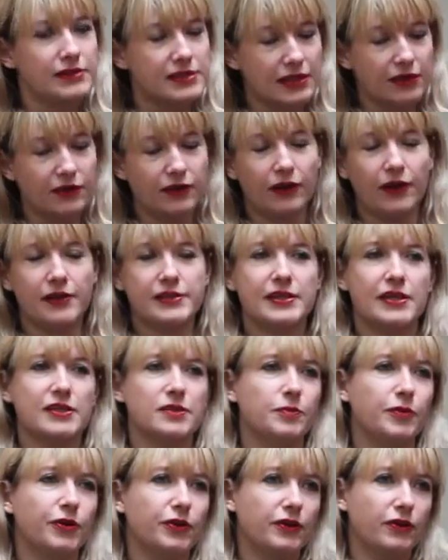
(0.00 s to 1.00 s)
Sarah Lotz
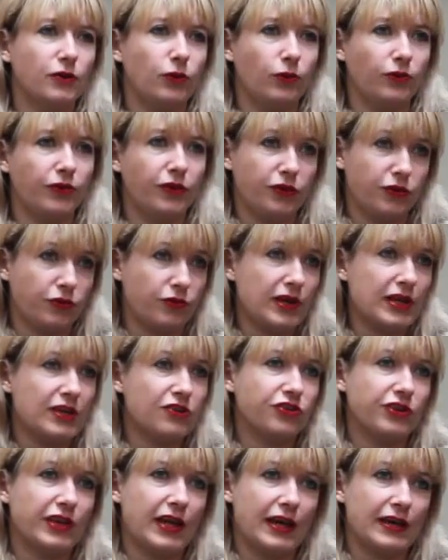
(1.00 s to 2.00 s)
has a book called The Three.
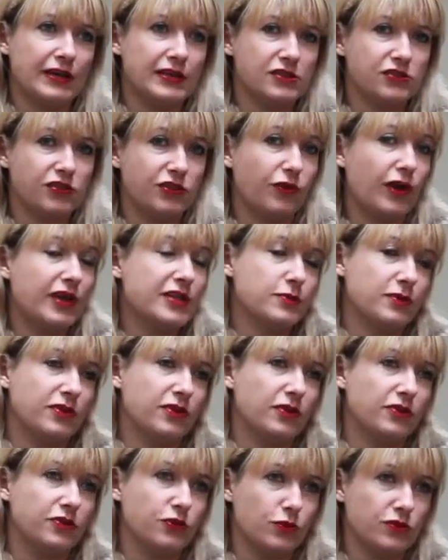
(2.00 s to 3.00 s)
She writes with
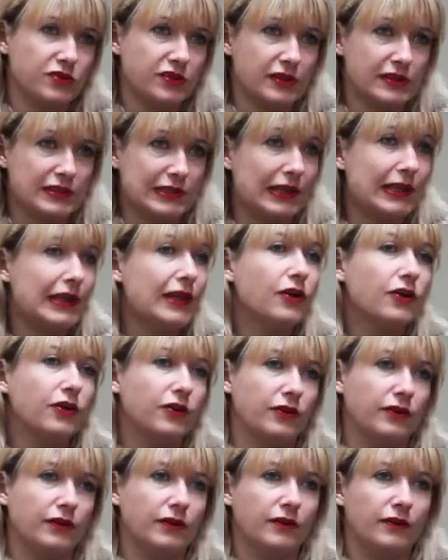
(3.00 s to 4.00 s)
her daughter as Lily
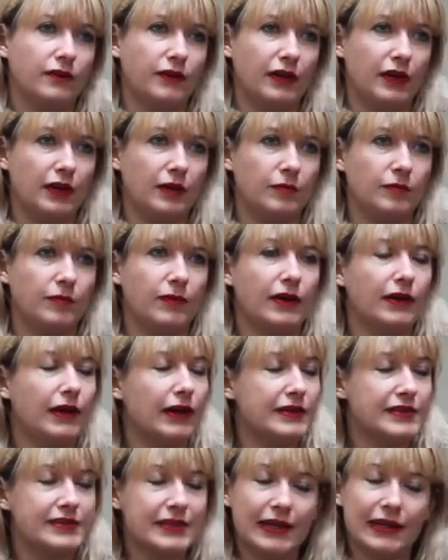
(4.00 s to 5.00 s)
Hearn,
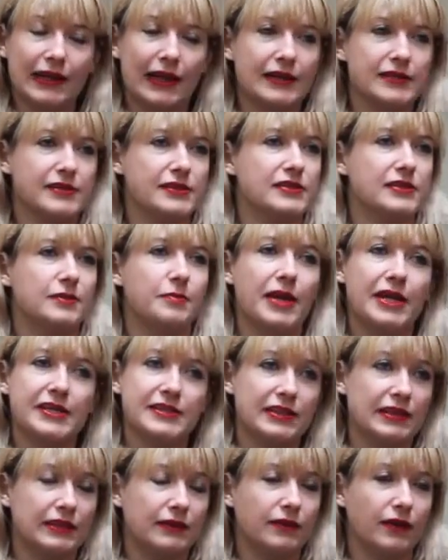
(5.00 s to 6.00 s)
and Deadlands is an
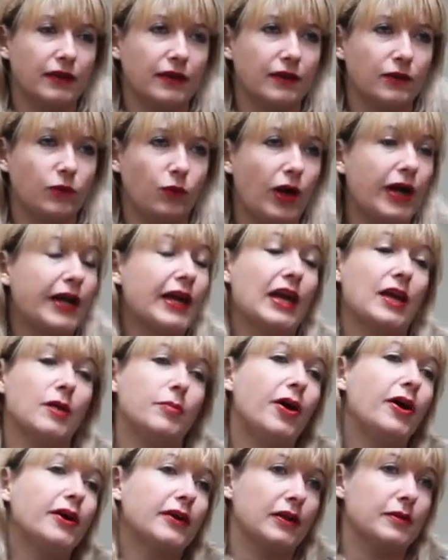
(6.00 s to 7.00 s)
amazing YA
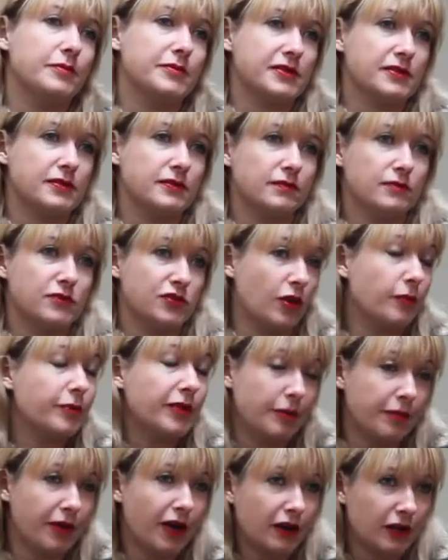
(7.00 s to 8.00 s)

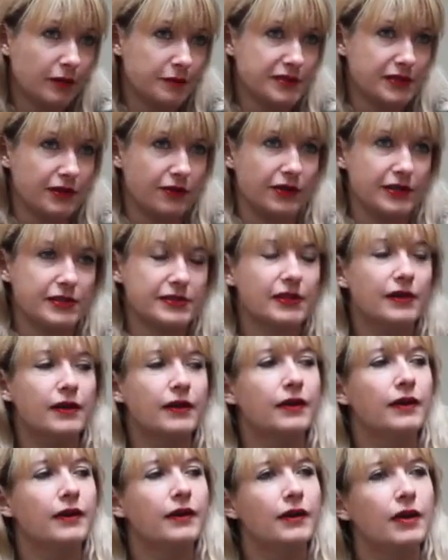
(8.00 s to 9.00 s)
zombie apocalypse series.
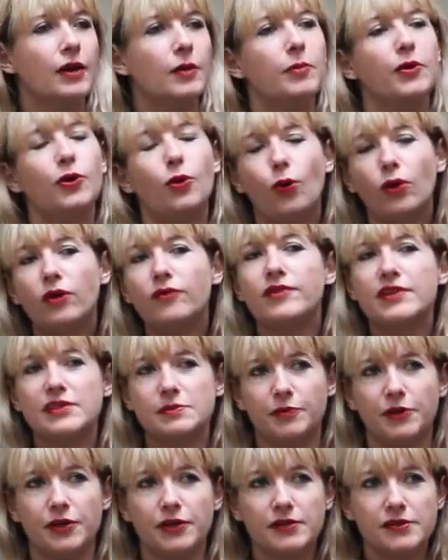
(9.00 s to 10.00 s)
But all of
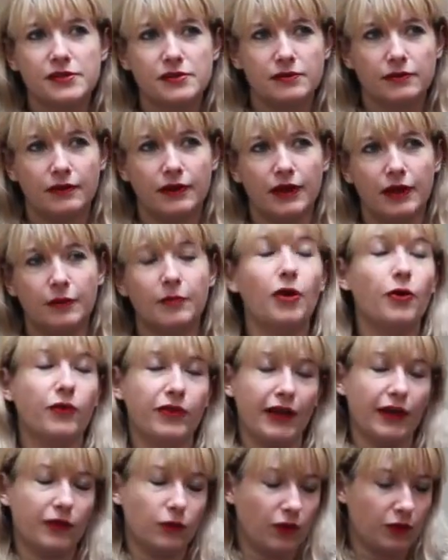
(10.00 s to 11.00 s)
these books,
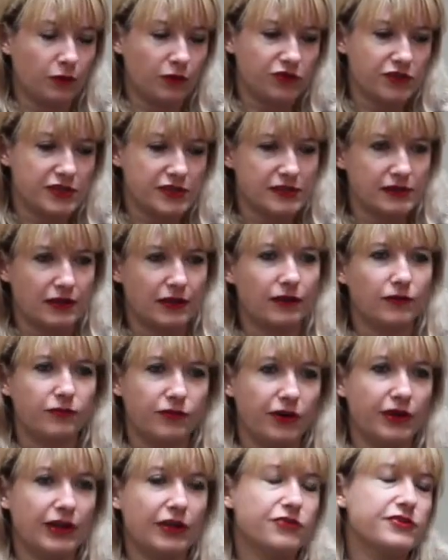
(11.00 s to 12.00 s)
the other one which is
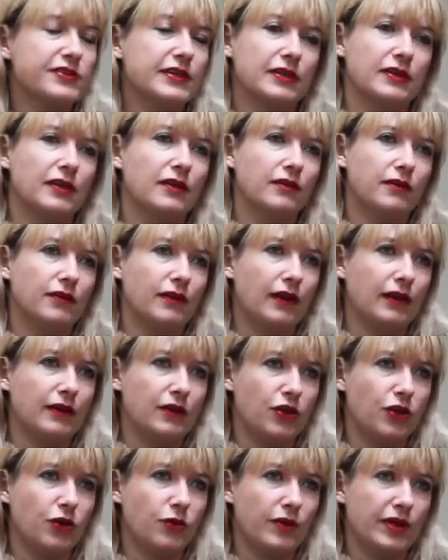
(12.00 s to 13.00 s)
very interesting
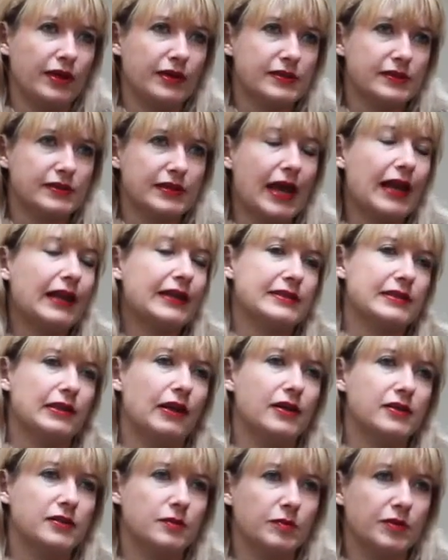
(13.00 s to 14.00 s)
and new is Alex
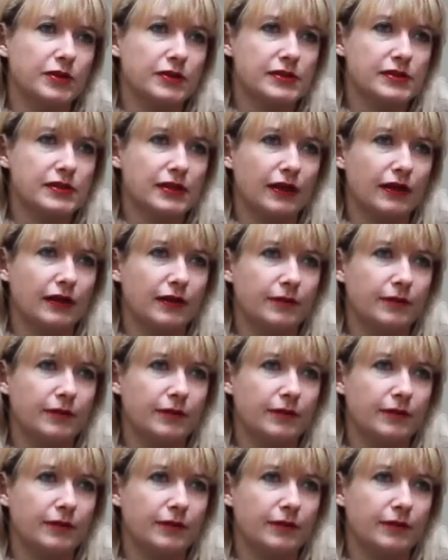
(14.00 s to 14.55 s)
Latimer's